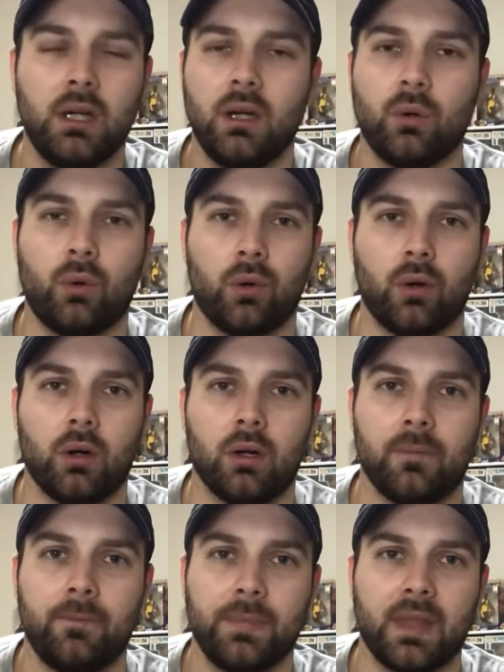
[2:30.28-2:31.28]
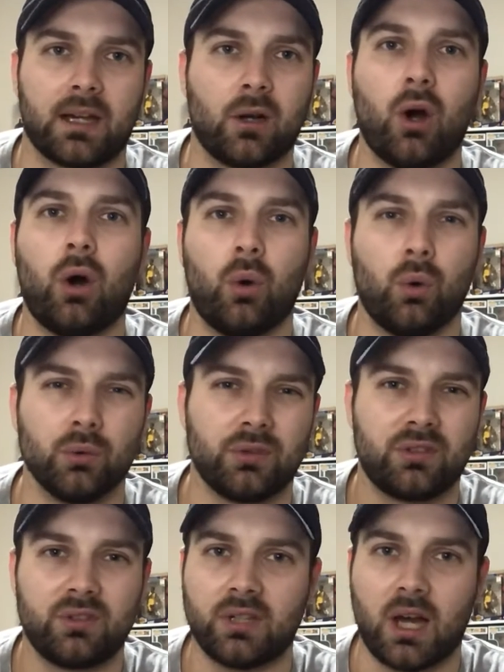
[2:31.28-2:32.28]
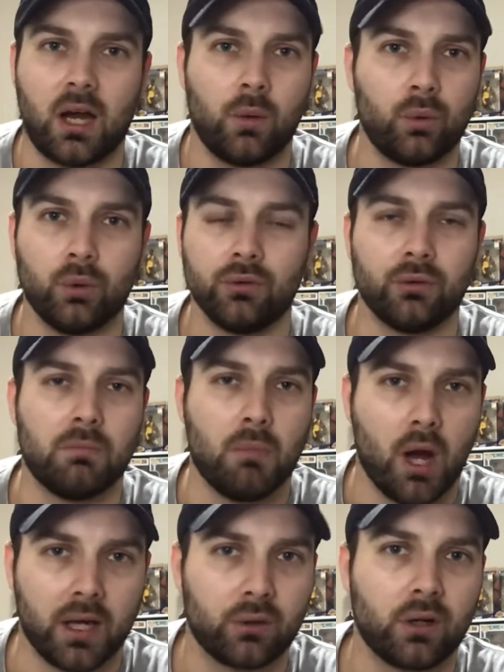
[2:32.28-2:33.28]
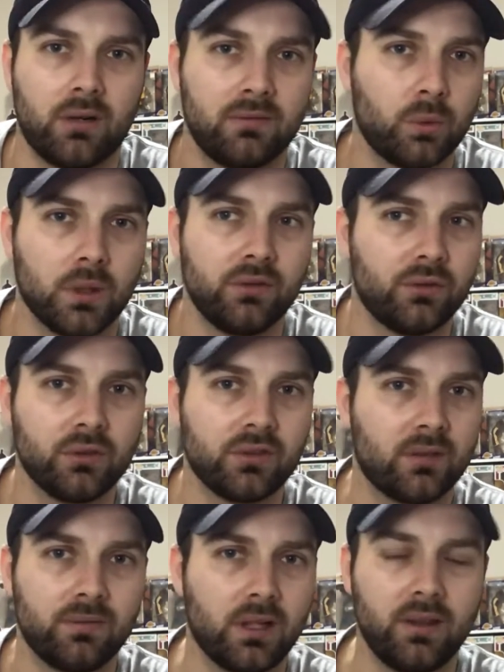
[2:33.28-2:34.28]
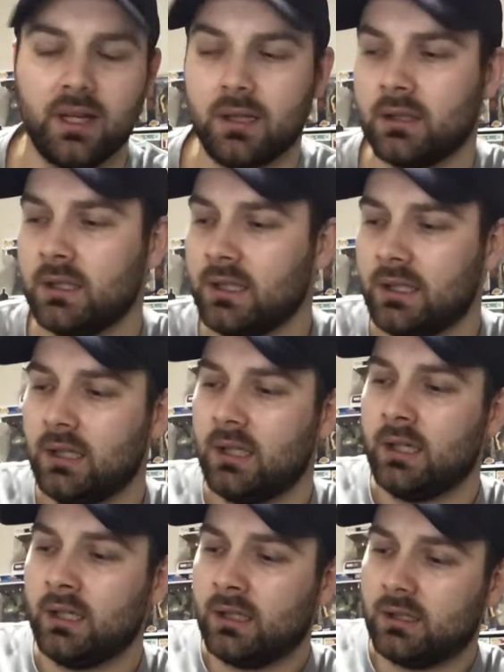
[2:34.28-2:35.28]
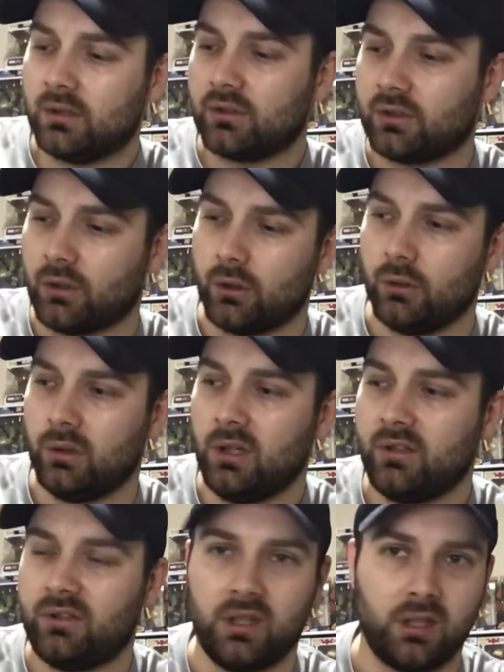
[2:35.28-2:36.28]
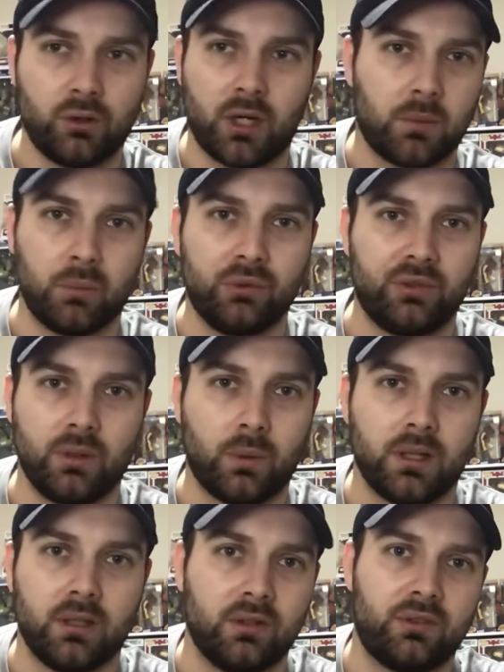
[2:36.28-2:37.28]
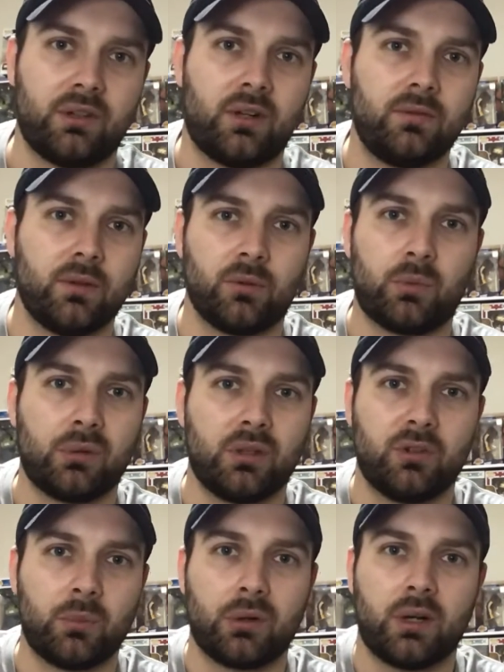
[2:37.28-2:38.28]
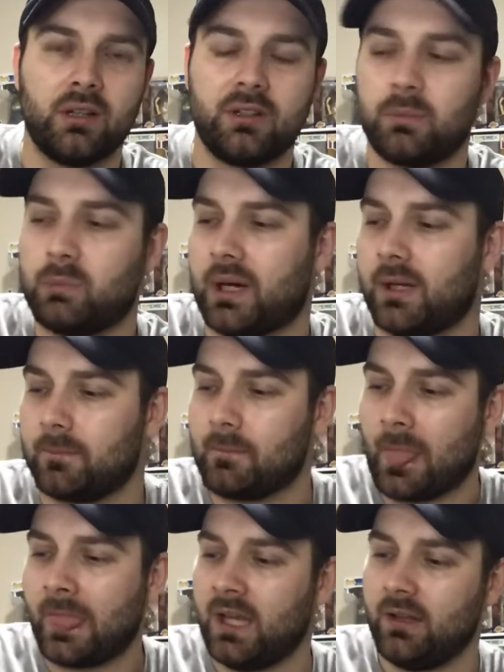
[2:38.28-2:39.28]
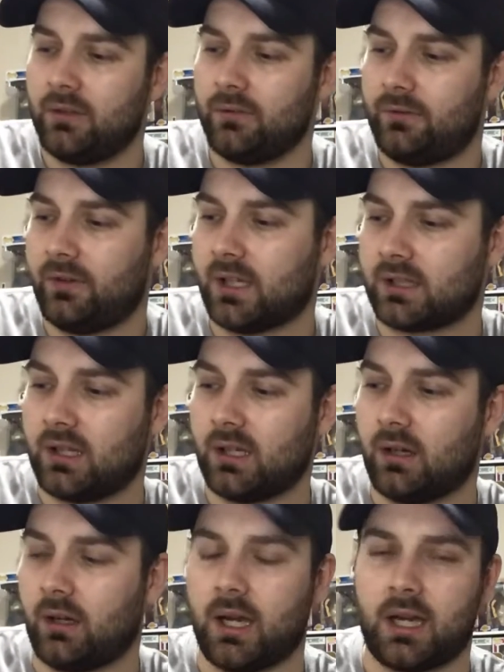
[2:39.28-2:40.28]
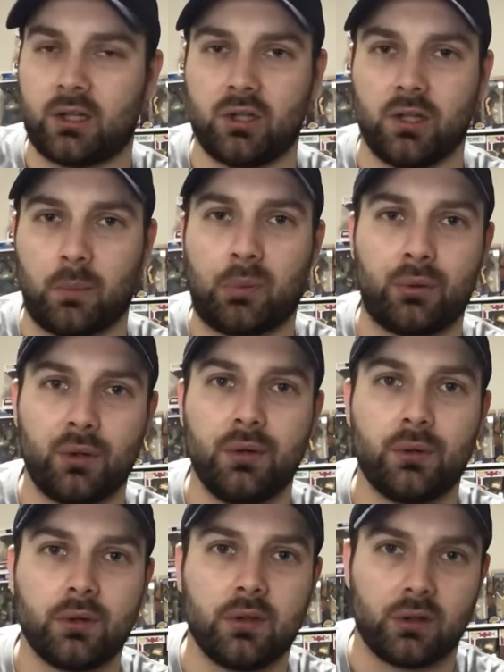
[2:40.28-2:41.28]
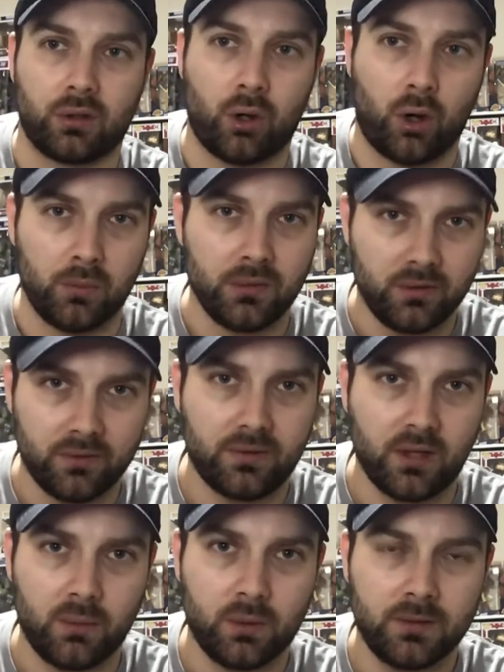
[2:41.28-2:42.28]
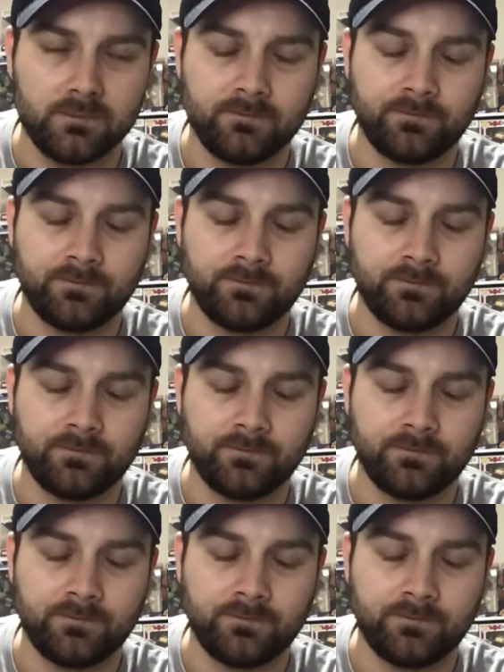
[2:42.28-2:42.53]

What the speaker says: or like old Star Wars or Minecraft ones or stuff like that. So seeing Dragon Ball Z one in itself, I was pretty surprised, but the fact that I actually pre-ordered the common of that one